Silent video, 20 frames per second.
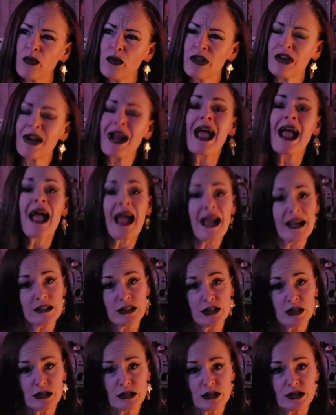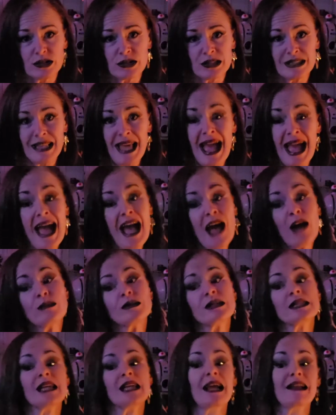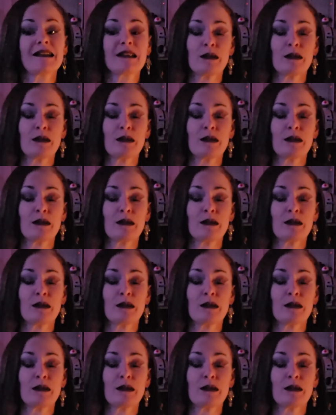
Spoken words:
Their actors outside